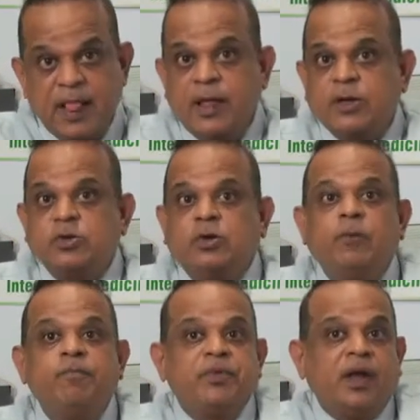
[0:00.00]
So
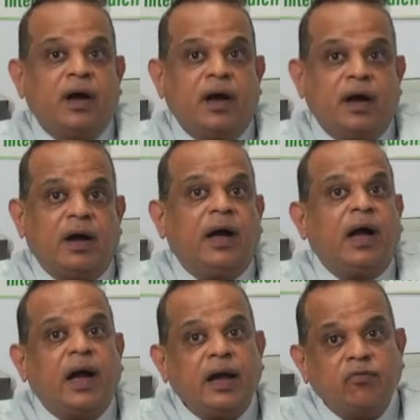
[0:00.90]

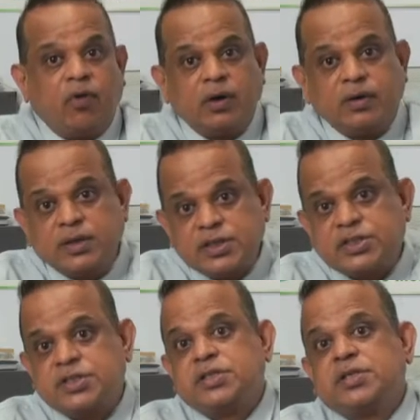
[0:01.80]
I want
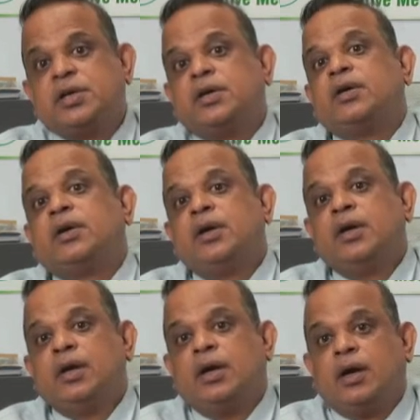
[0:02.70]
this
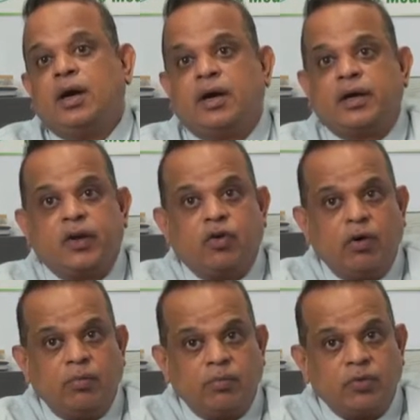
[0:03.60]
take
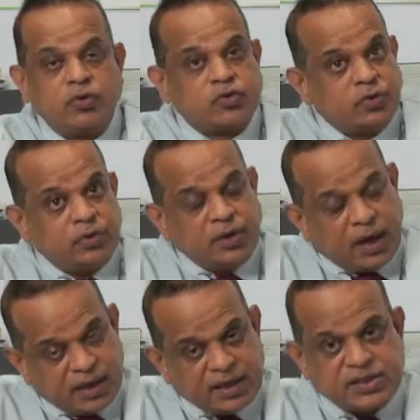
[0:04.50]
home. You should
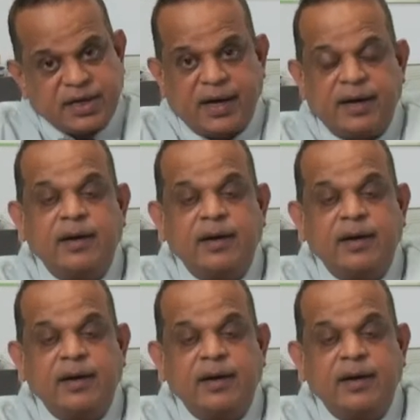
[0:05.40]
understand